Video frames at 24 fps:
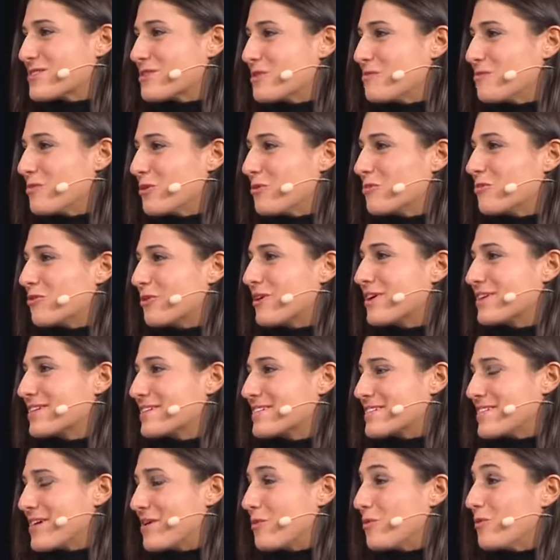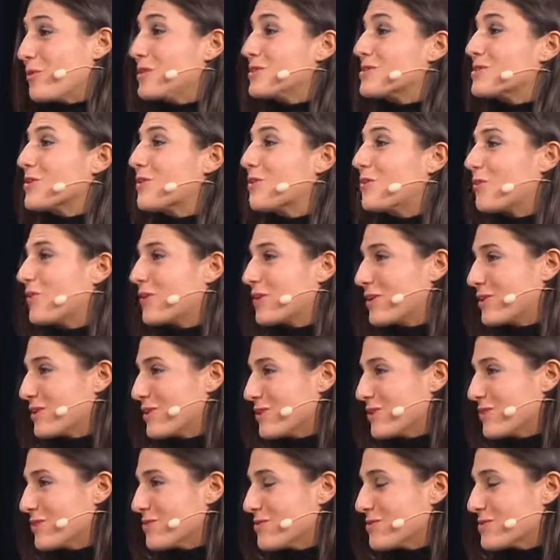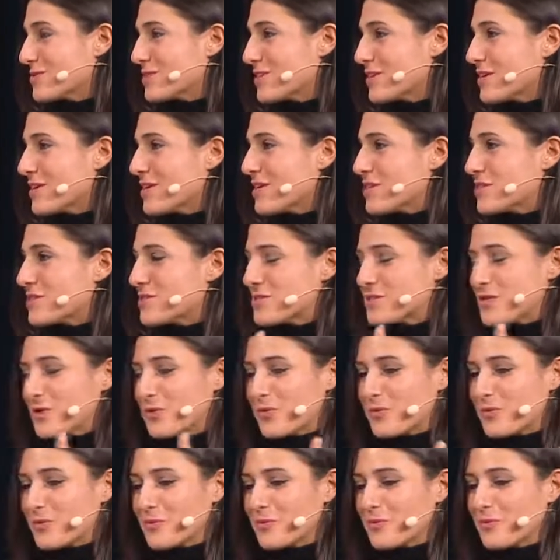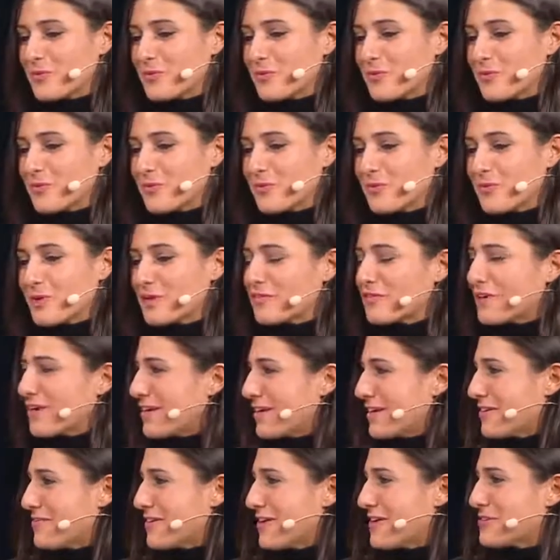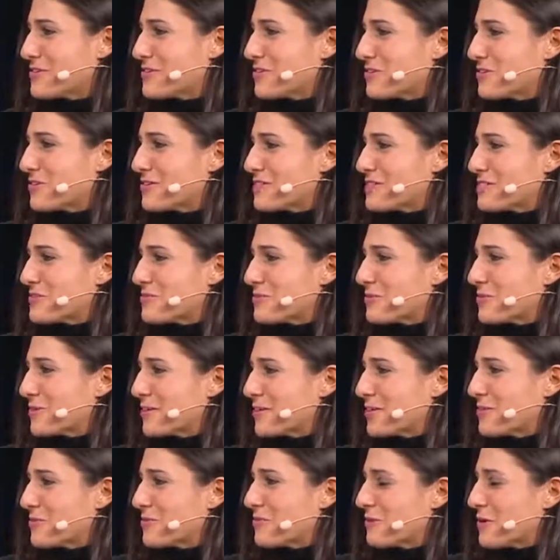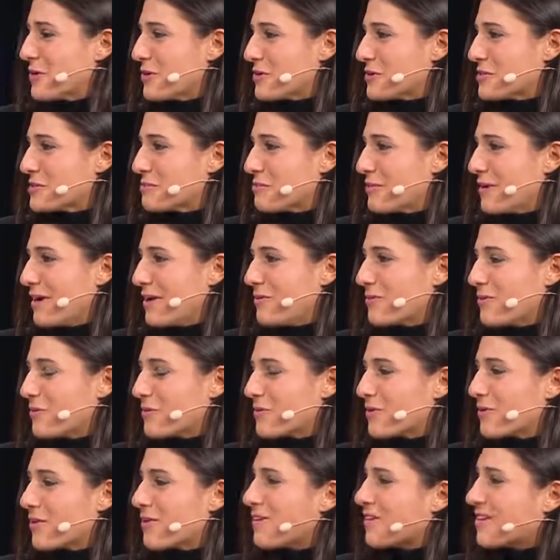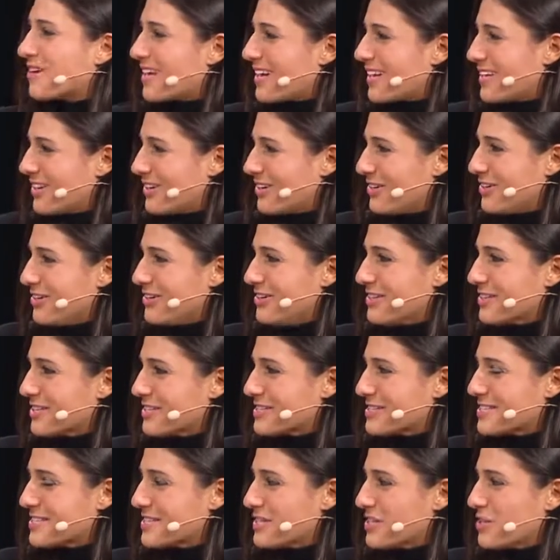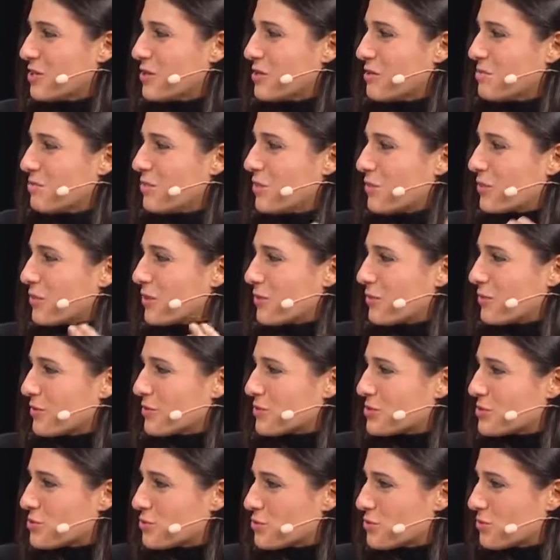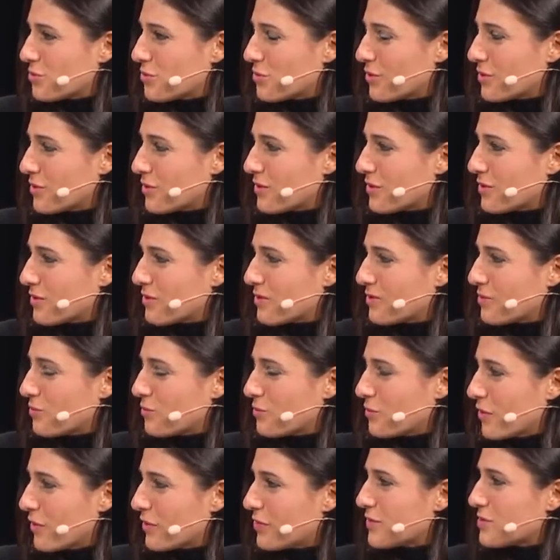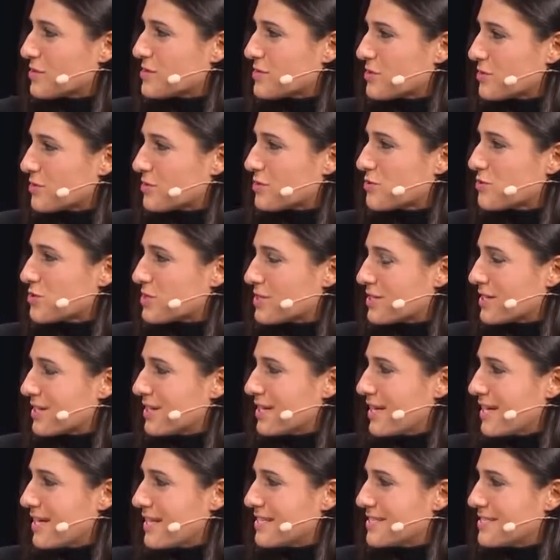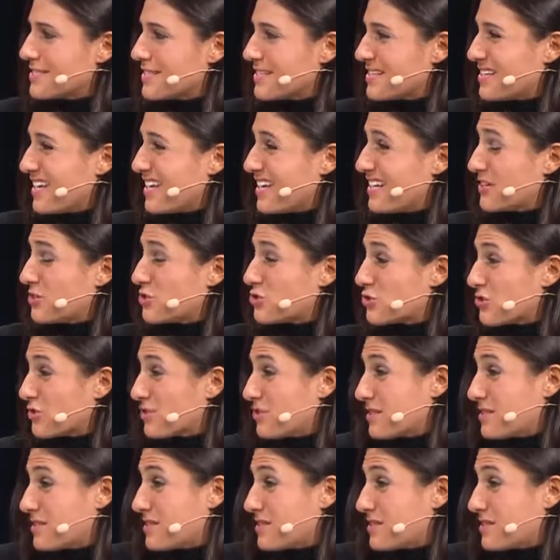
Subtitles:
to build products that we don't want to use. So we've kind of entered this really weird spot where we're all kind of hooked, but we're not really sure what the solution is, and should